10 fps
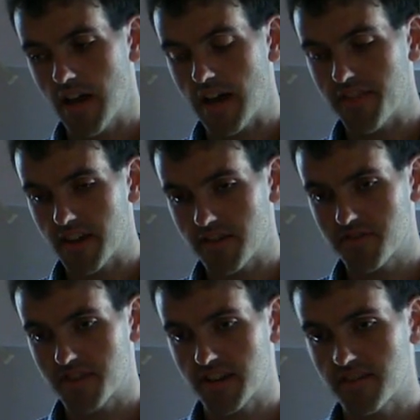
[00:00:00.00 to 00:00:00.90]
and the other
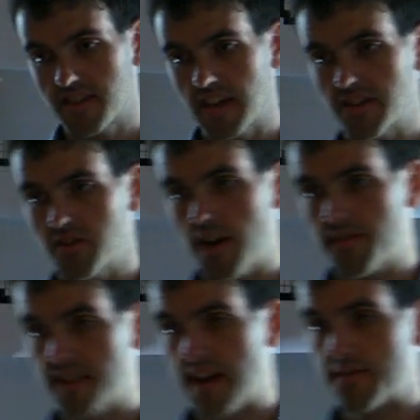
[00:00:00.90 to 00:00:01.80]
thing is, again, you have
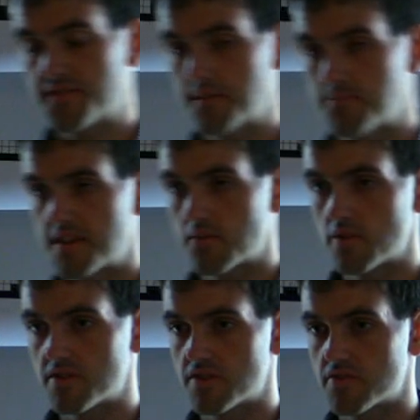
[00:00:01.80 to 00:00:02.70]
to have something
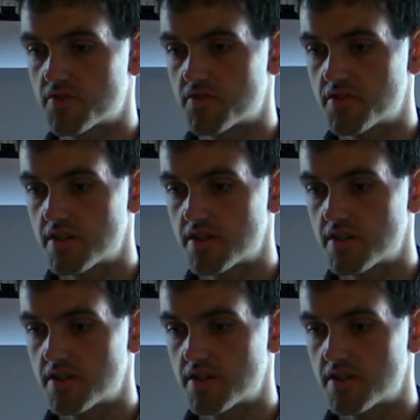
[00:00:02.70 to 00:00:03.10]
where there's,